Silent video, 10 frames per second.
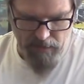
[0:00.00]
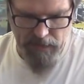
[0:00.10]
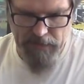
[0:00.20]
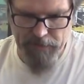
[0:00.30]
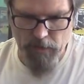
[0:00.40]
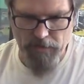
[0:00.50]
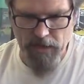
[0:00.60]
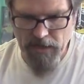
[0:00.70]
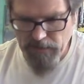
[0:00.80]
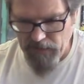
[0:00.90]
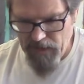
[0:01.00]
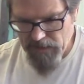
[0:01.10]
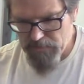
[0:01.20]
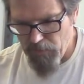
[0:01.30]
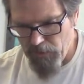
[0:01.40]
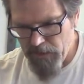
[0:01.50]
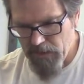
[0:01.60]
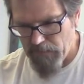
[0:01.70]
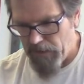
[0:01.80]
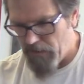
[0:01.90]
Leave it overnight. The next morning,
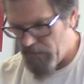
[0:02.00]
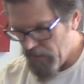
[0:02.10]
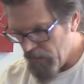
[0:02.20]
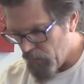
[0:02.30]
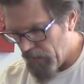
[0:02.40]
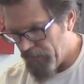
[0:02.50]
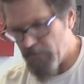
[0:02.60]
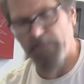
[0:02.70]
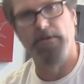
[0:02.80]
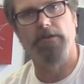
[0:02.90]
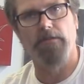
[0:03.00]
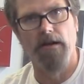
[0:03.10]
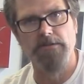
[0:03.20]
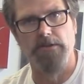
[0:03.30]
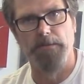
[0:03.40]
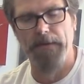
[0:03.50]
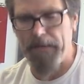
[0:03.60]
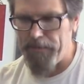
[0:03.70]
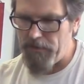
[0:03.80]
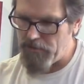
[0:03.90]
come out. Whatever dripped on the ground's on your
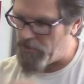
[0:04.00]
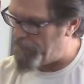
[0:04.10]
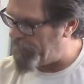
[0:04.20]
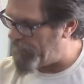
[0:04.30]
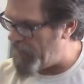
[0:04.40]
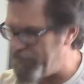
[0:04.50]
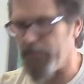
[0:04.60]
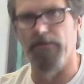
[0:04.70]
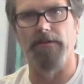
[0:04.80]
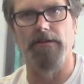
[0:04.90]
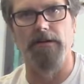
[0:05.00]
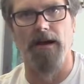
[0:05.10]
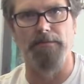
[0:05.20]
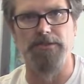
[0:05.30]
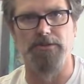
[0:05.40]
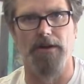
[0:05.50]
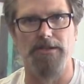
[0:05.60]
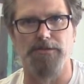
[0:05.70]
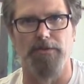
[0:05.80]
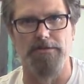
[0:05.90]
paper. Crumple it up. Throw it in the garbage.
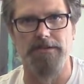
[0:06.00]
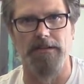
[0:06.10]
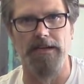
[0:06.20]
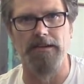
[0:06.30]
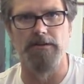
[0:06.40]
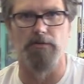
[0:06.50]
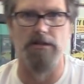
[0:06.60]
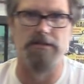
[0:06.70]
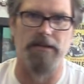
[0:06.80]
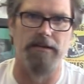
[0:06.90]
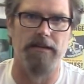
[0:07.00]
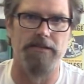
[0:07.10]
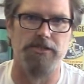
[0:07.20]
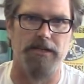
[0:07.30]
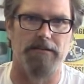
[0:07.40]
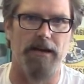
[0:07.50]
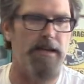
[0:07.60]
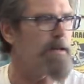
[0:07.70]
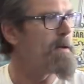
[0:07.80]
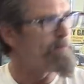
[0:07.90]
Garage floor is clean. Who wants to lay on that shit,
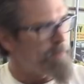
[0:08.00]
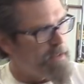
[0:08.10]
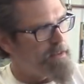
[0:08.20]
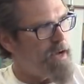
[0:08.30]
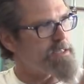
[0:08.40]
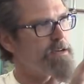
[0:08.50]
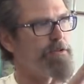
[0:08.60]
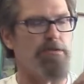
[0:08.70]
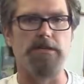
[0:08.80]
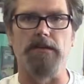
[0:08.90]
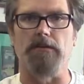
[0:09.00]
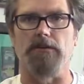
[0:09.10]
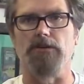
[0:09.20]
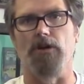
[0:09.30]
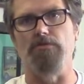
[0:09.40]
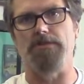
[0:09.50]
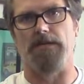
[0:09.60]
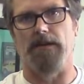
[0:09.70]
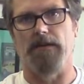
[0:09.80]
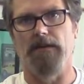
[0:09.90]
right? That stuff goes in there and coats
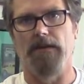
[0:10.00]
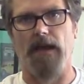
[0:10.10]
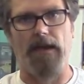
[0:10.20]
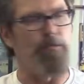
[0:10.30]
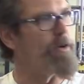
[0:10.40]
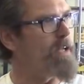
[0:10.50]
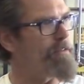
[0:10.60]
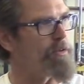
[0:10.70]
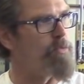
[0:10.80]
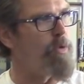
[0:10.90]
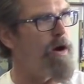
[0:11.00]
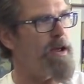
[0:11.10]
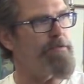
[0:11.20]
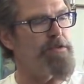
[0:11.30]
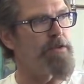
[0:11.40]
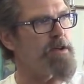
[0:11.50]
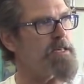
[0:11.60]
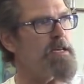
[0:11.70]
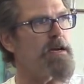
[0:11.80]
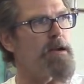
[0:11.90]
it. And if you've got
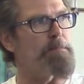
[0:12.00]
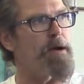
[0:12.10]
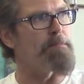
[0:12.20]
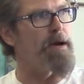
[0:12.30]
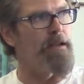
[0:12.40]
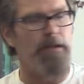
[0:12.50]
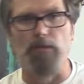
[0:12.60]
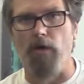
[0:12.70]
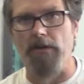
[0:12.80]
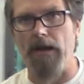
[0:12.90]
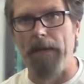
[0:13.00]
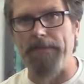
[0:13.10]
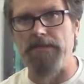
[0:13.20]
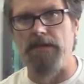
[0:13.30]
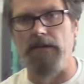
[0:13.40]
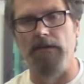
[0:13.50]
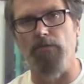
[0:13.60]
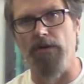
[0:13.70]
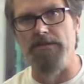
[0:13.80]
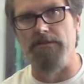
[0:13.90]
any kind of bare metal and the water happens to get in there,
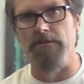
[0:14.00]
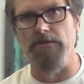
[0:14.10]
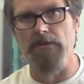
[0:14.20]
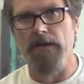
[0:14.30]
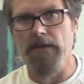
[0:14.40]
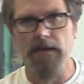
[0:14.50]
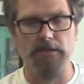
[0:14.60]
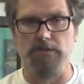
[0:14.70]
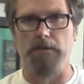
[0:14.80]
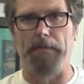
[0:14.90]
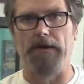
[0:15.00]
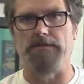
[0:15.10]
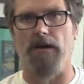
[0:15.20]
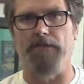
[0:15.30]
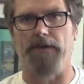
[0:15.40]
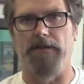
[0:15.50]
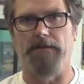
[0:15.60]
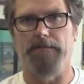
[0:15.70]
what does it do? It just repels off it.